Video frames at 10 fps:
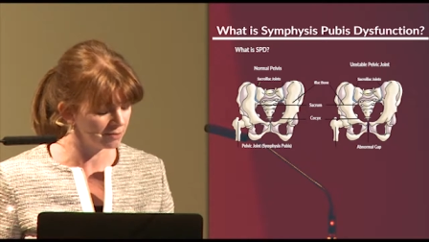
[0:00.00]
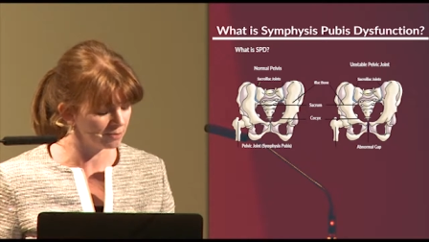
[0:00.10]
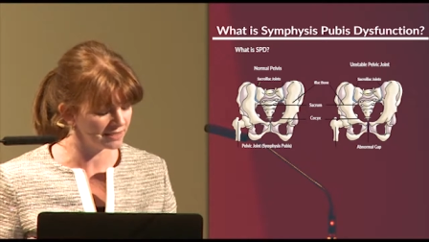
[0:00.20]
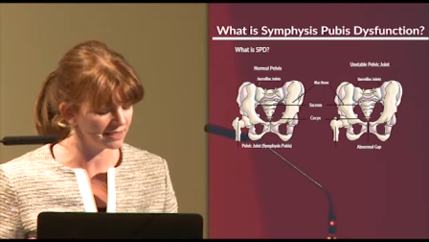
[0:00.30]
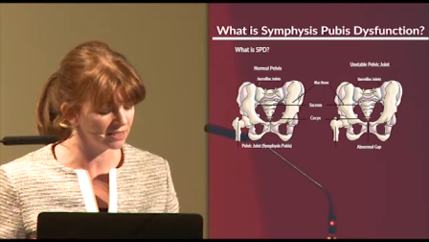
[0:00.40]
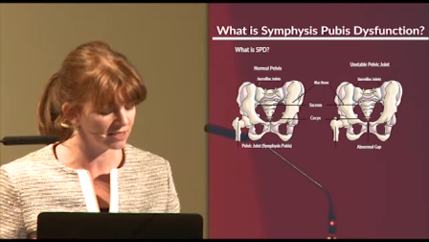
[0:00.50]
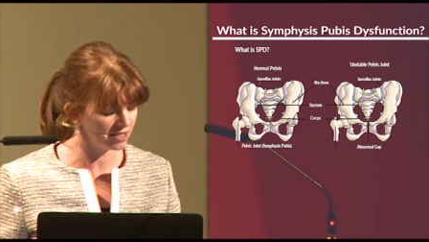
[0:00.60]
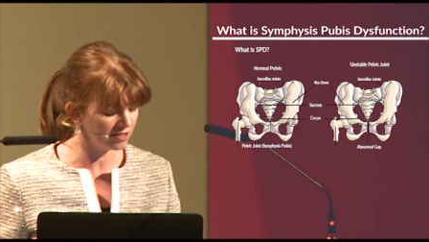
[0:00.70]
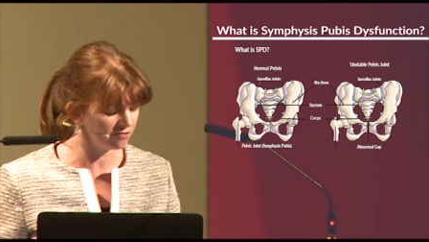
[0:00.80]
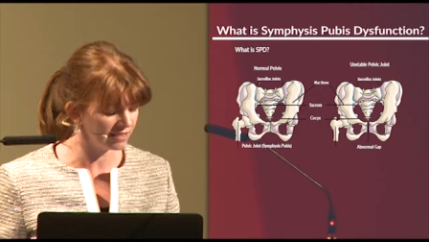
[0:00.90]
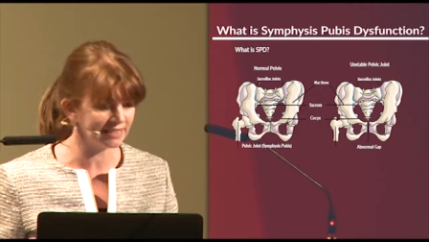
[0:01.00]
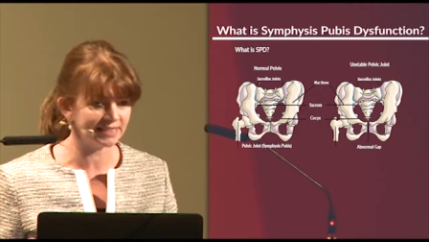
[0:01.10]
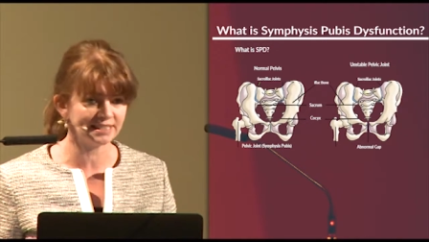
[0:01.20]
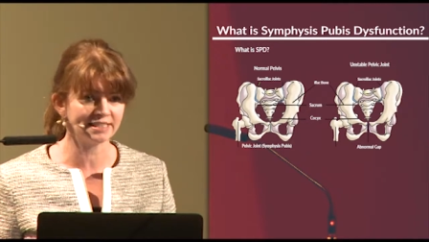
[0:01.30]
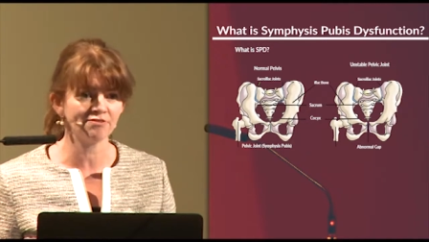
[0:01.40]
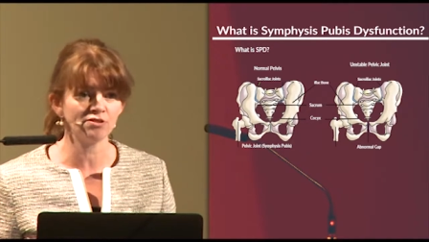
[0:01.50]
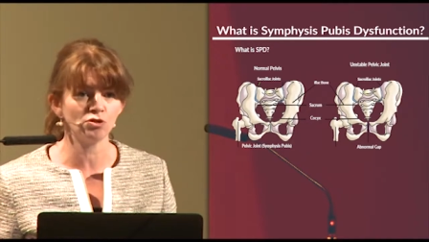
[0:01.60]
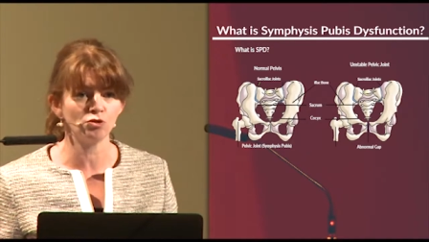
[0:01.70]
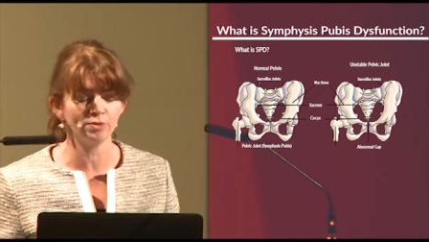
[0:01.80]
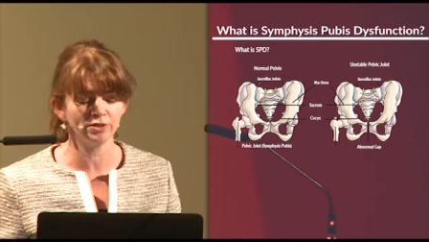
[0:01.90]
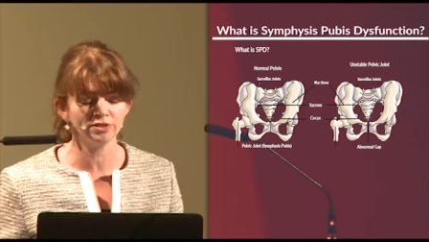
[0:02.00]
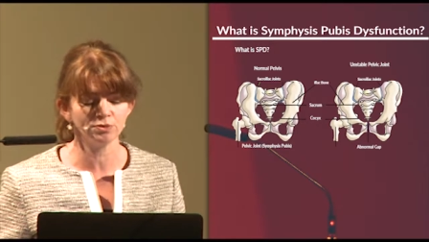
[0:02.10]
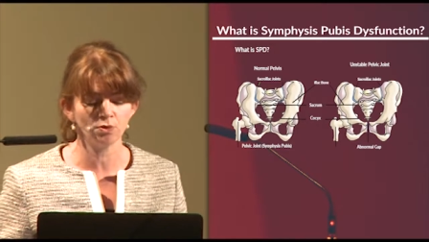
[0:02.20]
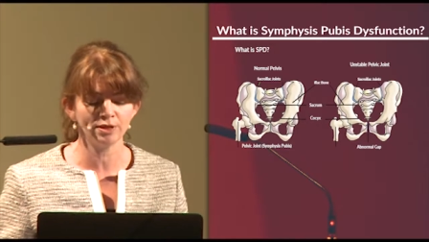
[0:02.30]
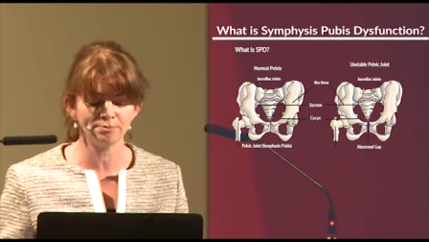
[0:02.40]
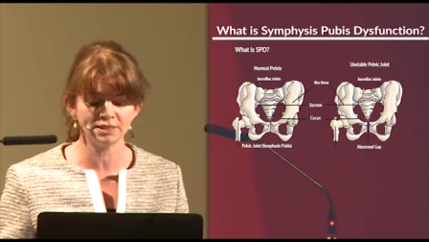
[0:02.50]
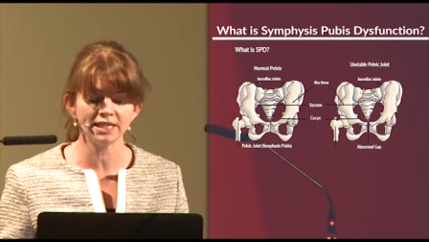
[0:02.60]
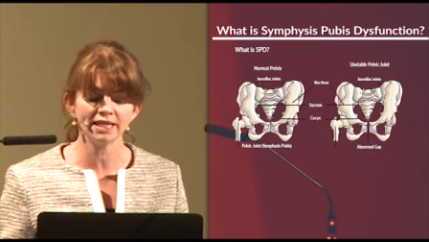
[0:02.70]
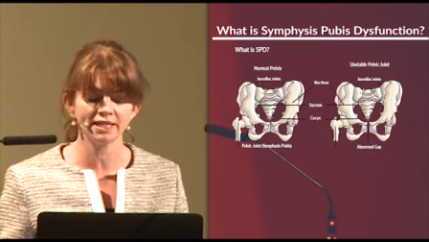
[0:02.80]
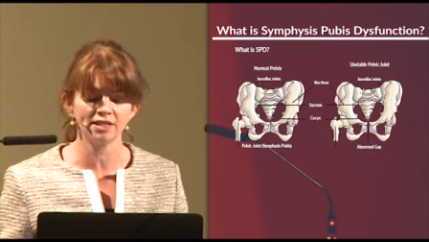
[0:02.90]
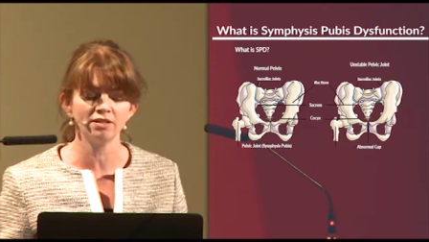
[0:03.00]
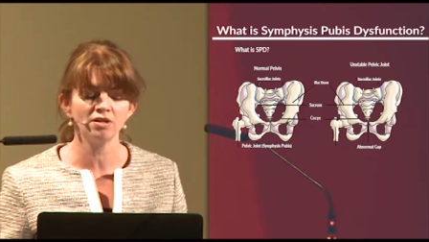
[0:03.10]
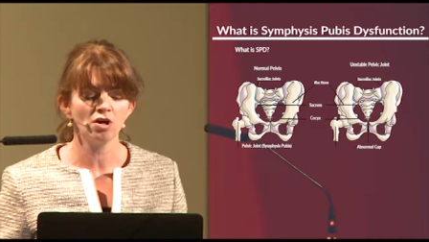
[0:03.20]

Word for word: the placenta releases several hormones, one in particular,